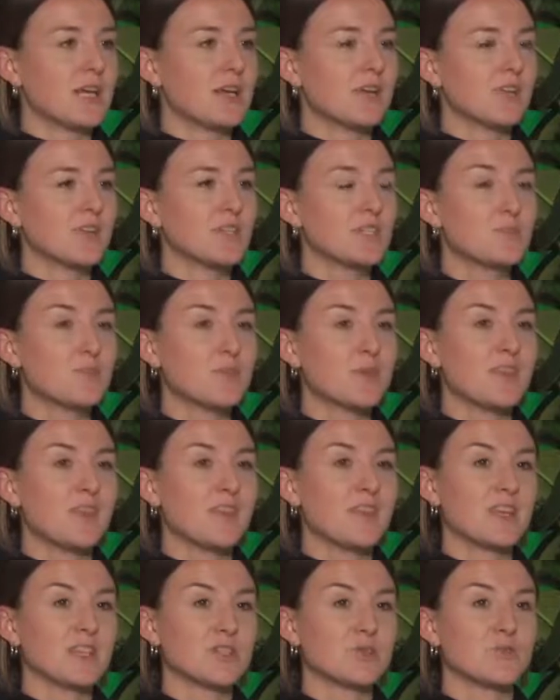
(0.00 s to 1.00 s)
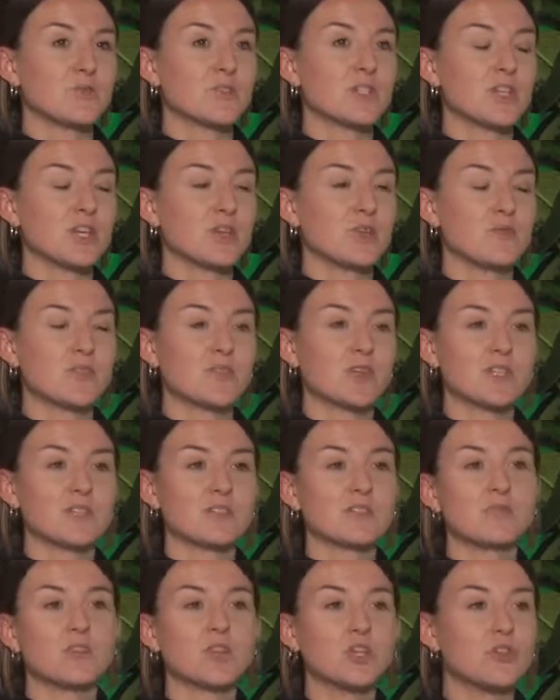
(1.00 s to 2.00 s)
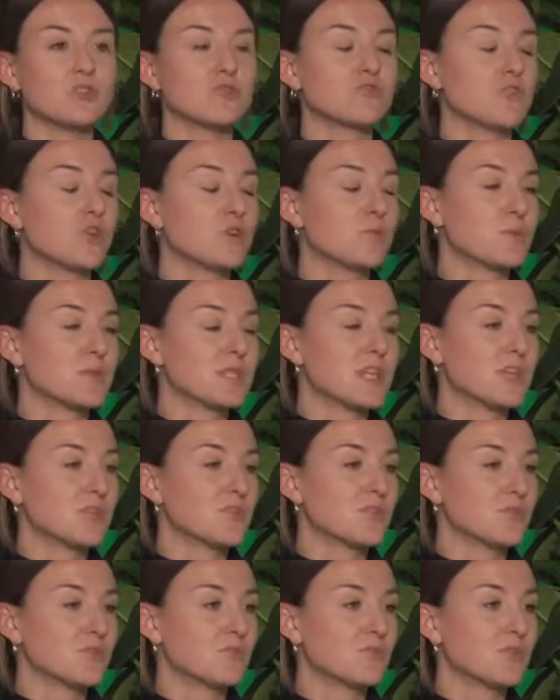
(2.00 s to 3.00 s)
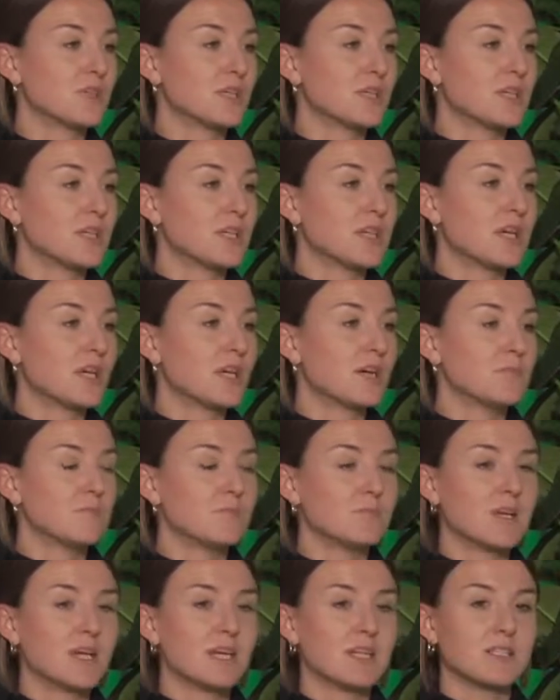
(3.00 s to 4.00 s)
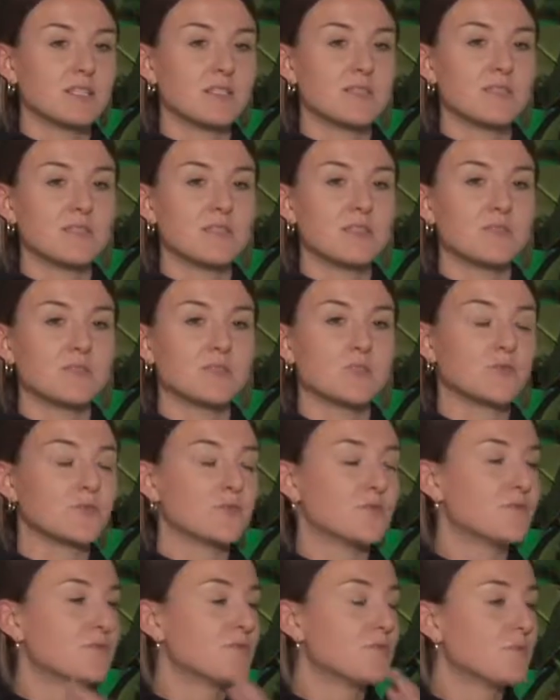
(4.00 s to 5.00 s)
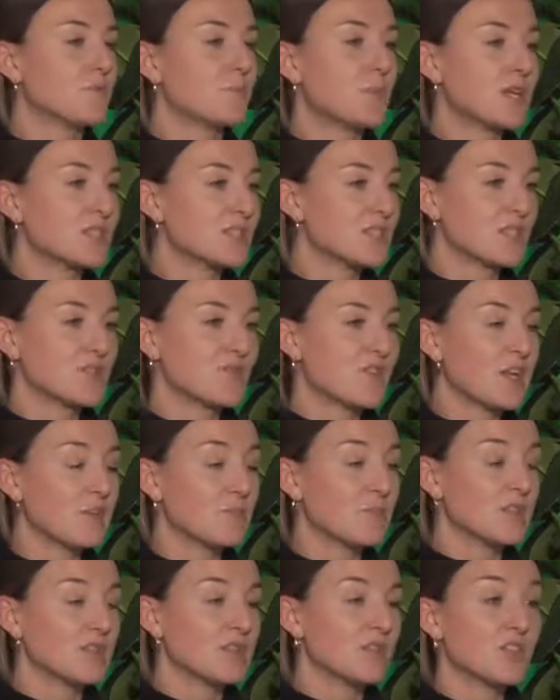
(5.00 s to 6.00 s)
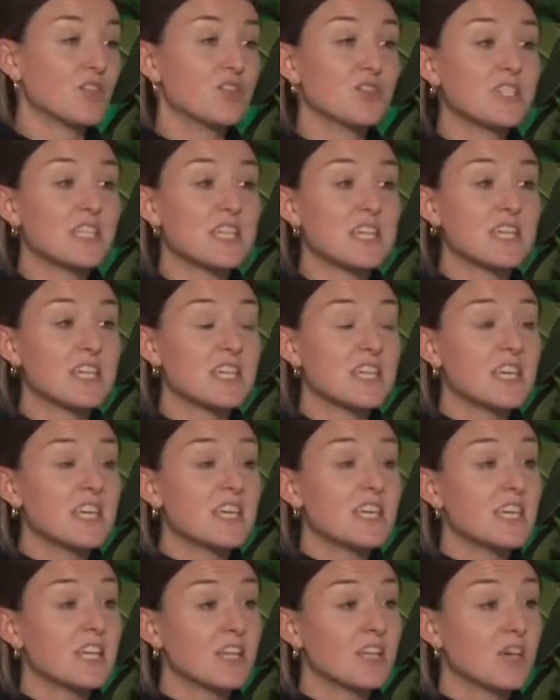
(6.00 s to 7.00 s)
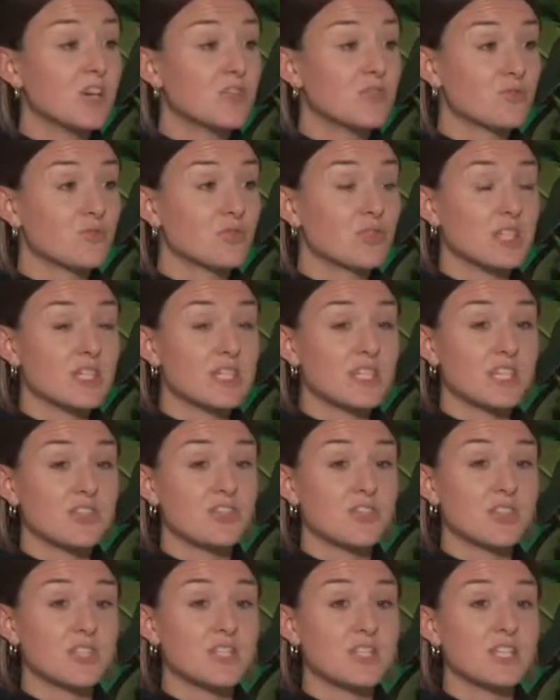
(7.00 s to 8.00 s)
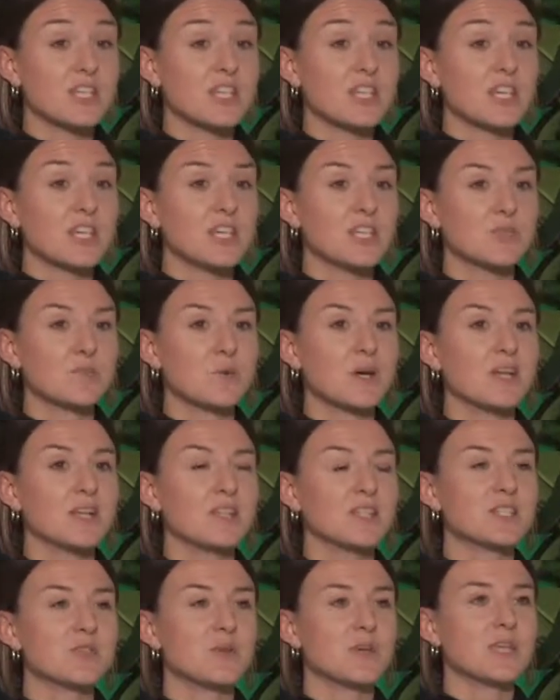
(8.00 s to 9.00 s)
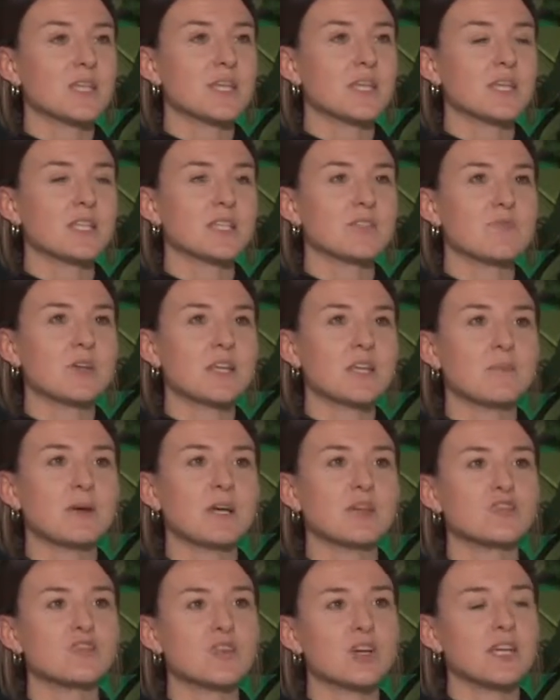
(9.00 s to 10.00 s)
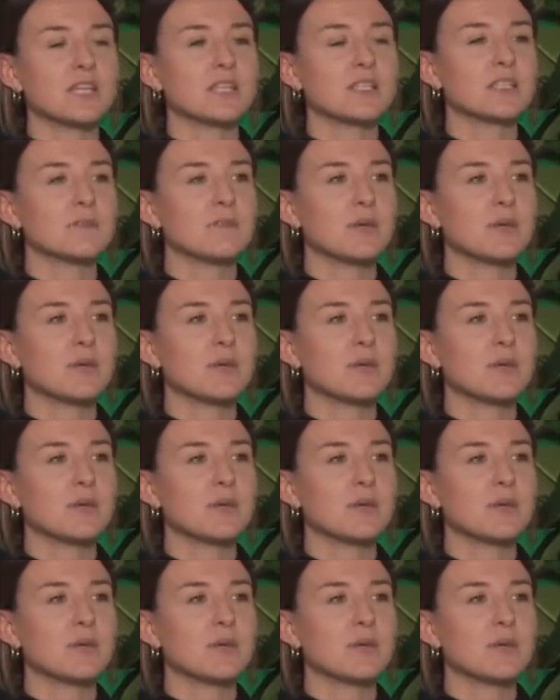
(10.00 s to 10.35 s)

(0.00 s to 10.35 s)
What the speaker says: areas. But then there's also those huge growth potential and sort of personal development that you see in larger organizations as well. So I think it's really about trying